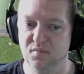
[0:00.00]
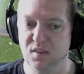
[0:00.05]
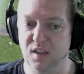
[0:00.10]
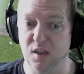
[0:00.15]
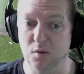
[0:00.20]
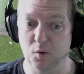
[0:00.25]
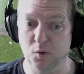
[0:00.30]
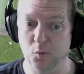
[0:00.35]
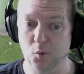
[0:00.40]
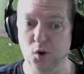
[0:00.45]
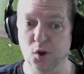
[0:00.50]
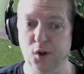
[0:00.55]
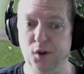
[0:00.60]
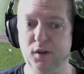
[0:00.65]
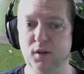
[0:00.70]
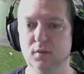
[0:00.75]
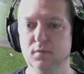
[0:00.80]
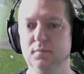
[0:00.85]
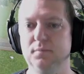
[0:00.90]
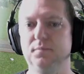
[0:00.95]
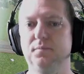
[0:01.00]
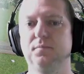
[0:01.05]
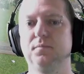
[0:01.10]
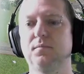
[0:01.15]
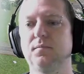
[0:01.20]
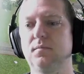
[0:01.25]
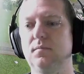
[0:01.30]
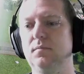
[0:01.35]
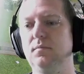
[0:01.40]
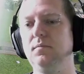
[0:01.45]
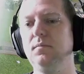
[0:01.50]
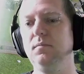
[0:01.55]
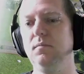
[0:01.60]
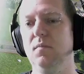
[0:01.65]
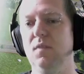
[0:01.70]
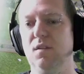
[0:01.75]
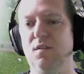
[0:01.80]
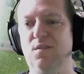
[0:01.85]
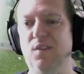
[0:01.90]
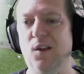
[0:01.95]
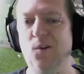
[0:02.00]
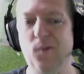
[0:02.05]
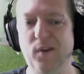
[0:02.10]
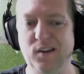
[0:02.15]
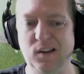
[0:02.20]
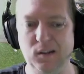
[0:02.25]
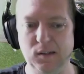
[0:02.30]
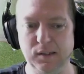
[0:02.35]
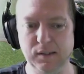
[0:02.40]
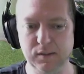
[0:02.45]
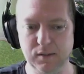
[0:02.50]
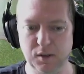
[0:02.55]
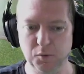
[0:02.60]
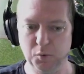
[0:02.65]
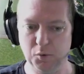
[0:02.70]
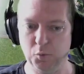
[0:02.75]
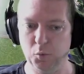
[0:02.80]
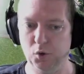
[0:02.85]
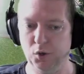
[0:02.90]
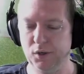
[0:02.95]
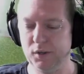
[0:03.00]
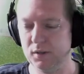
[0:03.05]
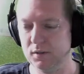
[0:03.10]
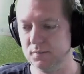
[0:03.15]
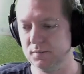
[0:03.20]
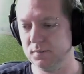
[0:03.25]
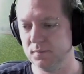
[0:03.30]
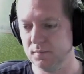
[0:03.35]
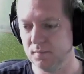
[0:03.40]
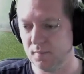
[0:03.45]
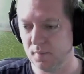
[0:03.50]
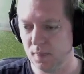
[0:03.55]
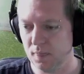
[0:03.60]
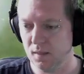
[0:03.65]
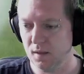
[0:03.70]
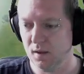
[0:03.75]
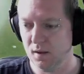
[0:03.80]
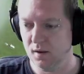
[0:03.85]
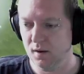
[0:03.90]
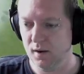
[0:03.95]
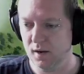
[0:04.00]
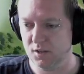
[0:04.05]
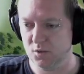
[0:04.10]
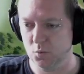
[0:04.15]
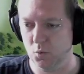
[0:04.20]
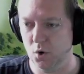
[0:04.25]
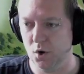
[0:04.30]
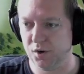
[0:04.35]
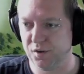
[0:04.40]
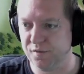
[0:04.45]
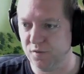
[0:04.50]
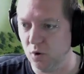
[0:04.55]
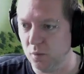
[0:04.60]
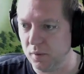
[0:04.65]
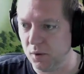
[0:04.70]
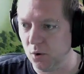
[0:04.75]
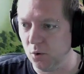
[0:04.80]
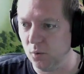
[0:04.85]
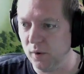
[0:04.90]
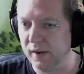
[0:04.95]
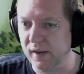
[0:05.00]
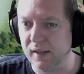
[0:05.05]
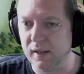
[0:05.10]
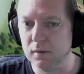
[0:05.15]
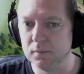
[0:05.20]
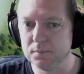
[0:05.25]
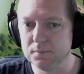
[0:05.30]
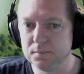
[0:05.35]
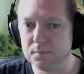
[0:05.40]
It would work. Theoretically, it would work. It's worked for me already.